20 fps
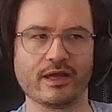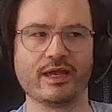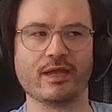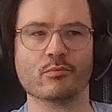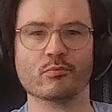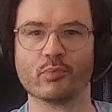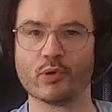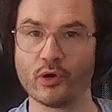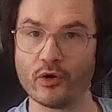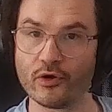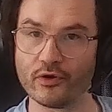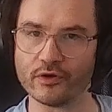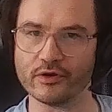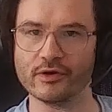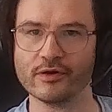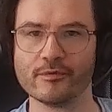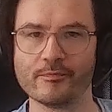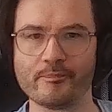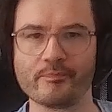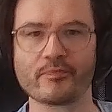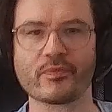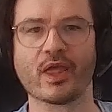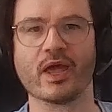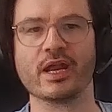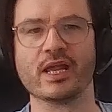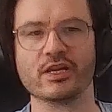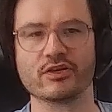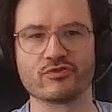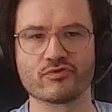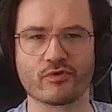important,
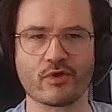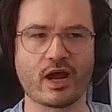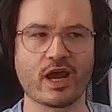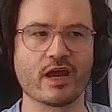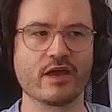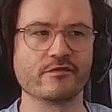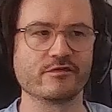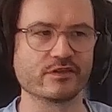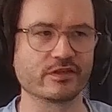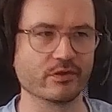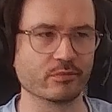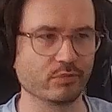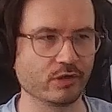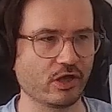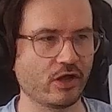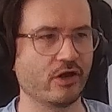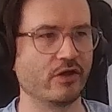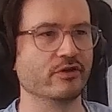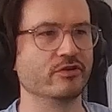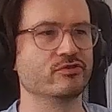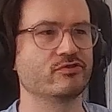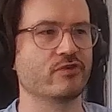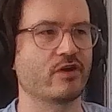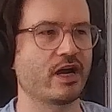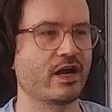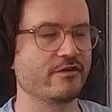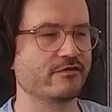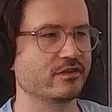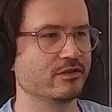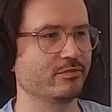and it drives the plot and
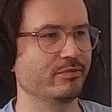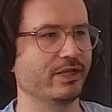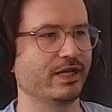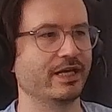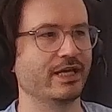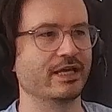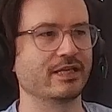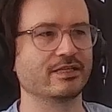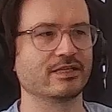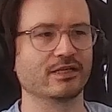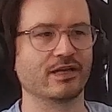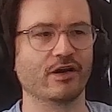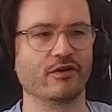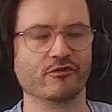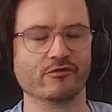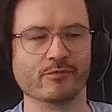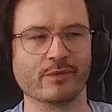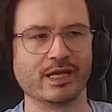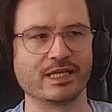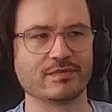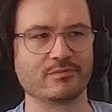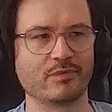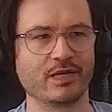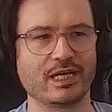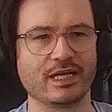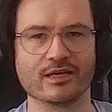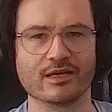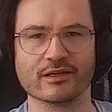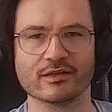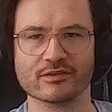drives the player to go from A to
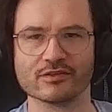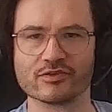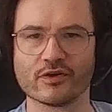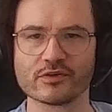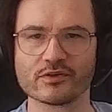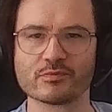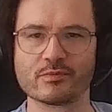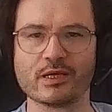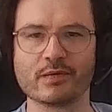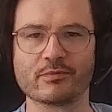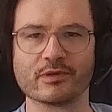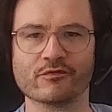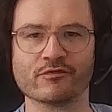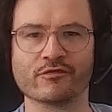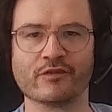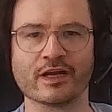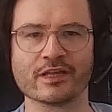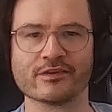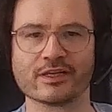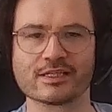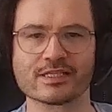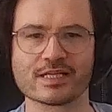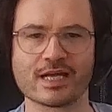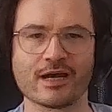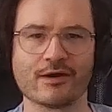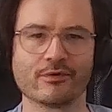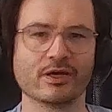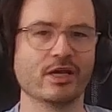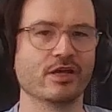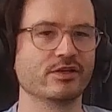B and talk to people and find things
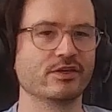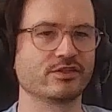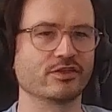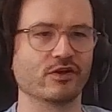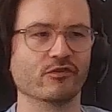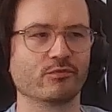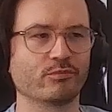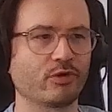out, solve